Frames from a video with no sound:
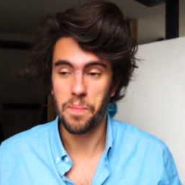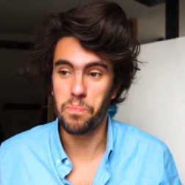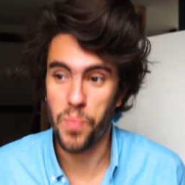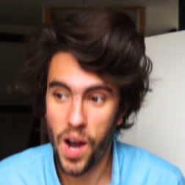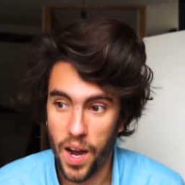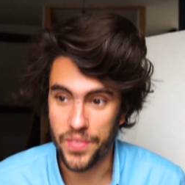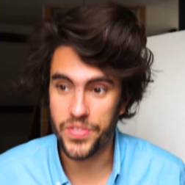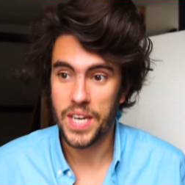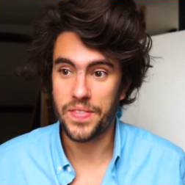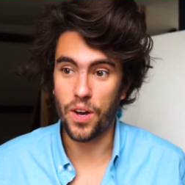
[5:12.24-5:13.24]
But
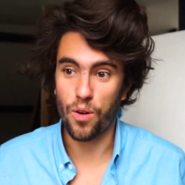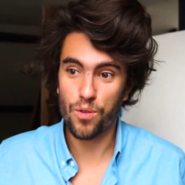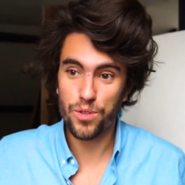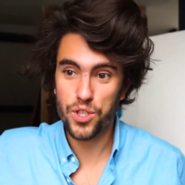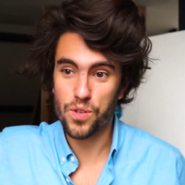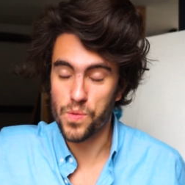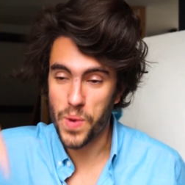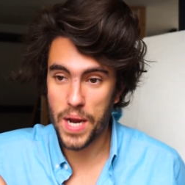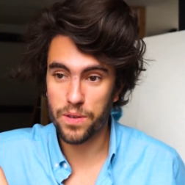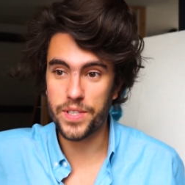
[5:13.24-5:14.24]
they are also
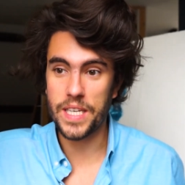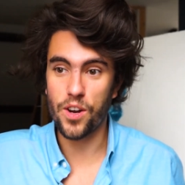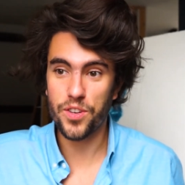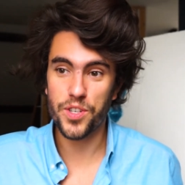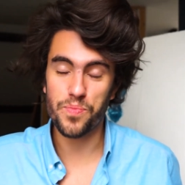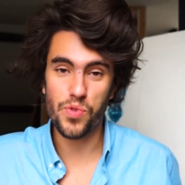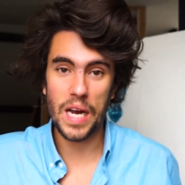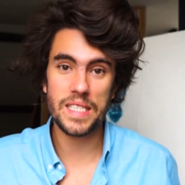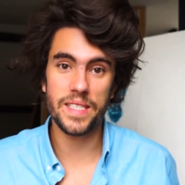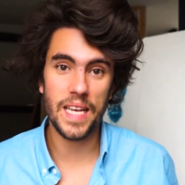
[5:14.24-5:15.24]
aware of the
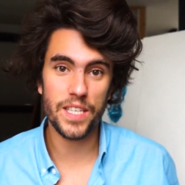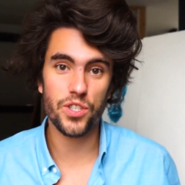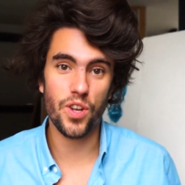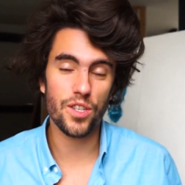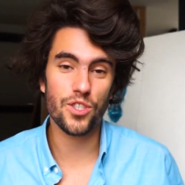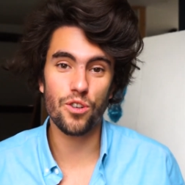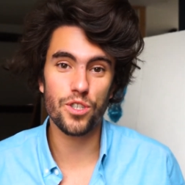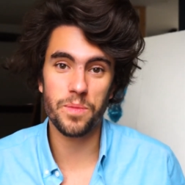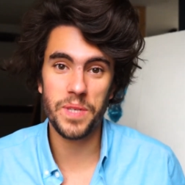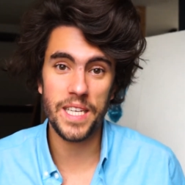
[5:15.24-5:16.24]
underpriced attention on
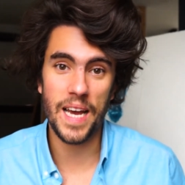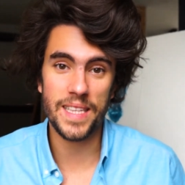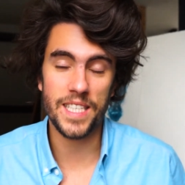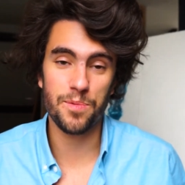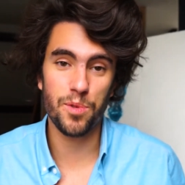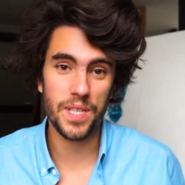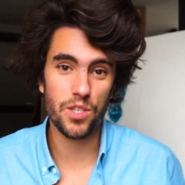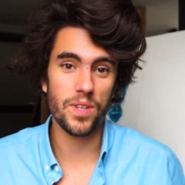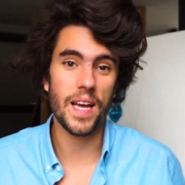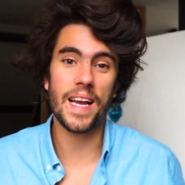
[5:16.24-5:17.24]
social media at this moment, and
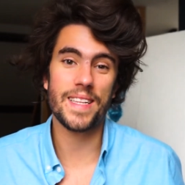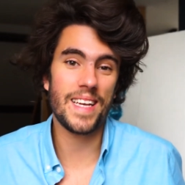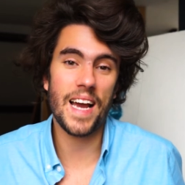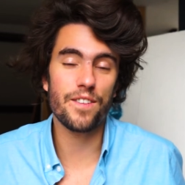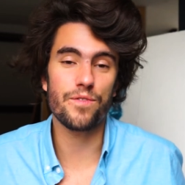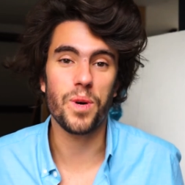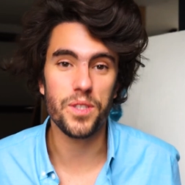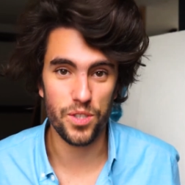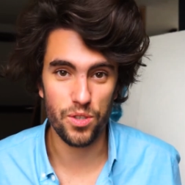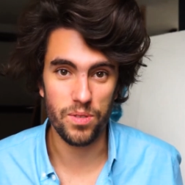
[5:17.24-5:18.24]
so they kind of want
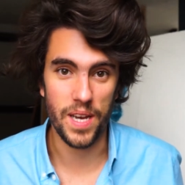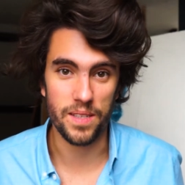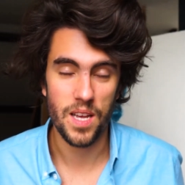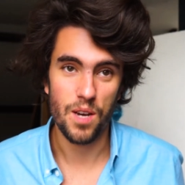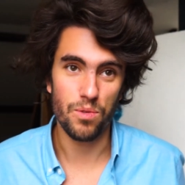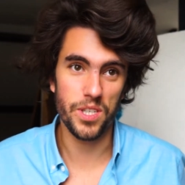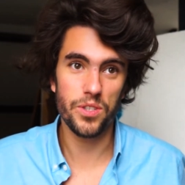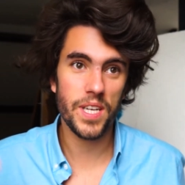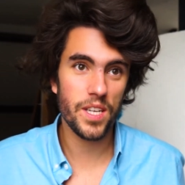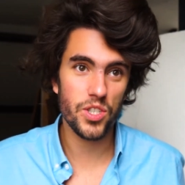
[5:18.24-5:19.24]
to do that,
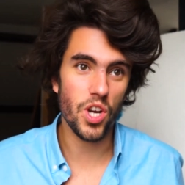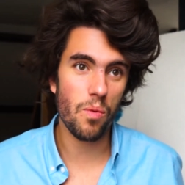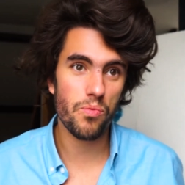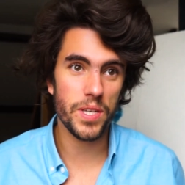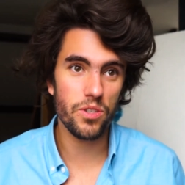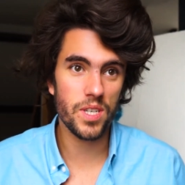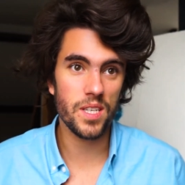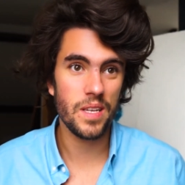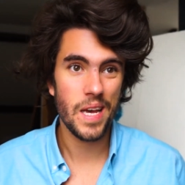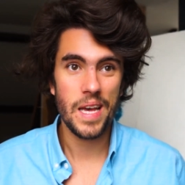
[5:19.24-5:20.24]
resulting in a job where you
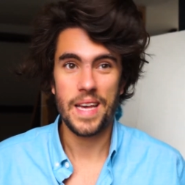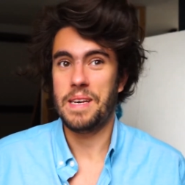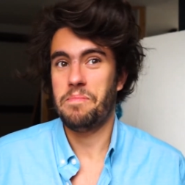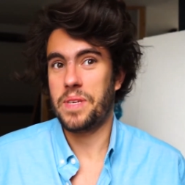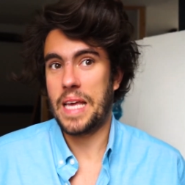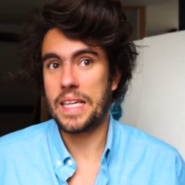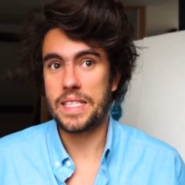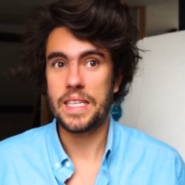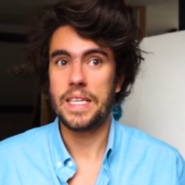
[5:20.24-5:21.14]
can get